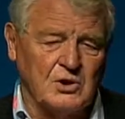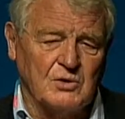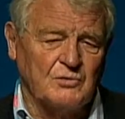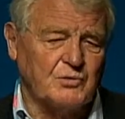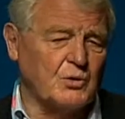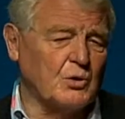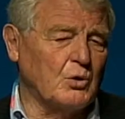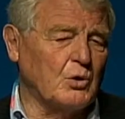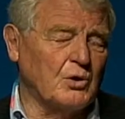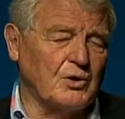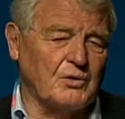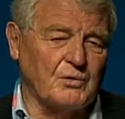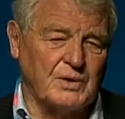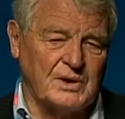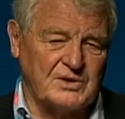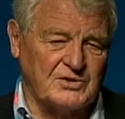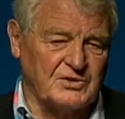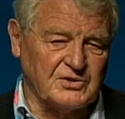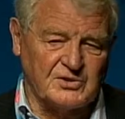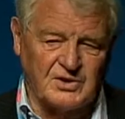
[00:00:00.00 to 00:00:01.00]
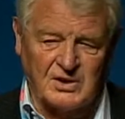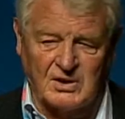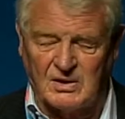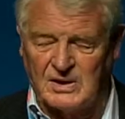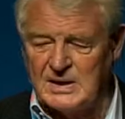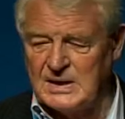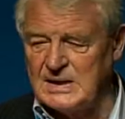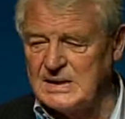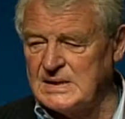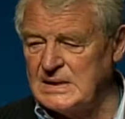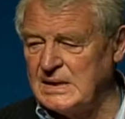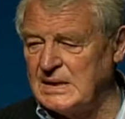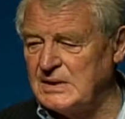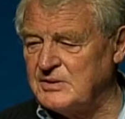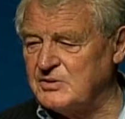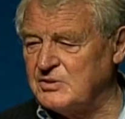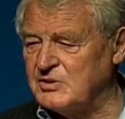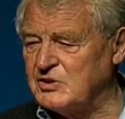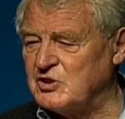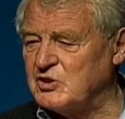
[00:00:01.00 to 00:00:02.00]
for all the reasons that are easily
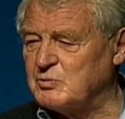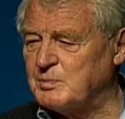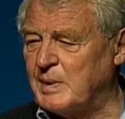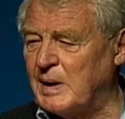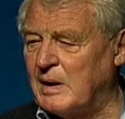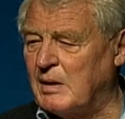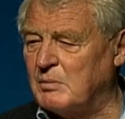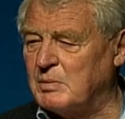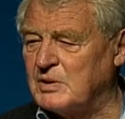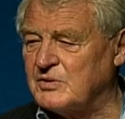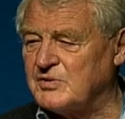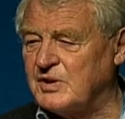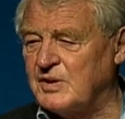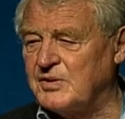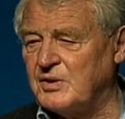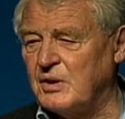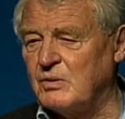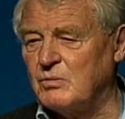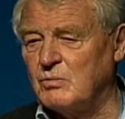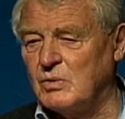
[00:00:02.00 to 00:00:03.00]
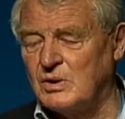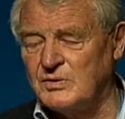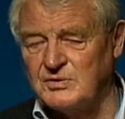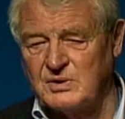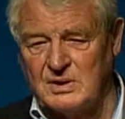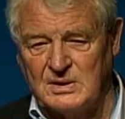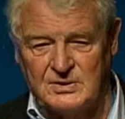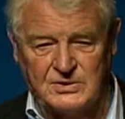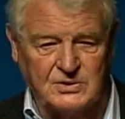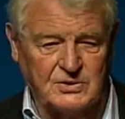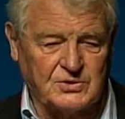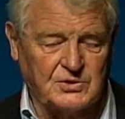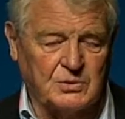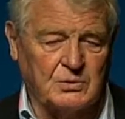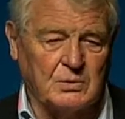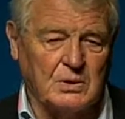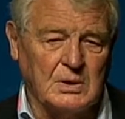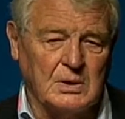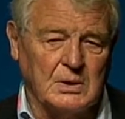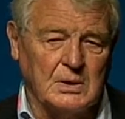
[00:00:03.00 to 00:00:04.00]
to dispel, which they don't want to listen
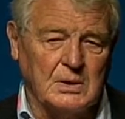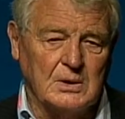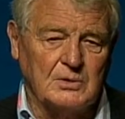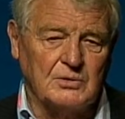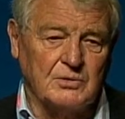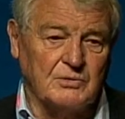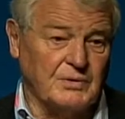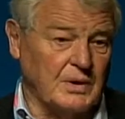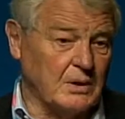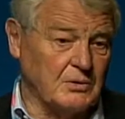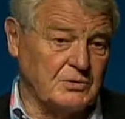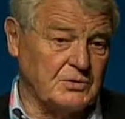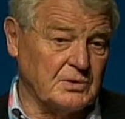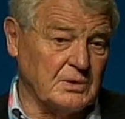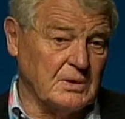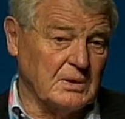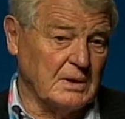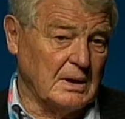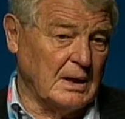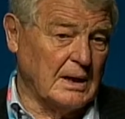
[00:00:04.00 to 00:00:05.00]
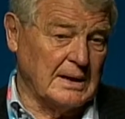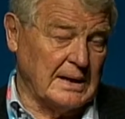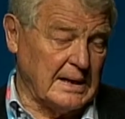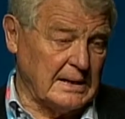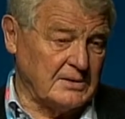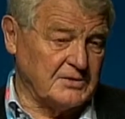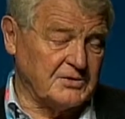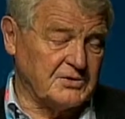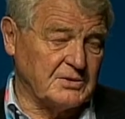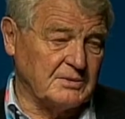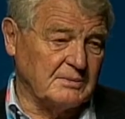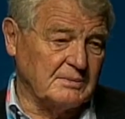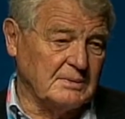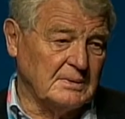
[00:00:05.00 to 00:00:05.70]
to vote against.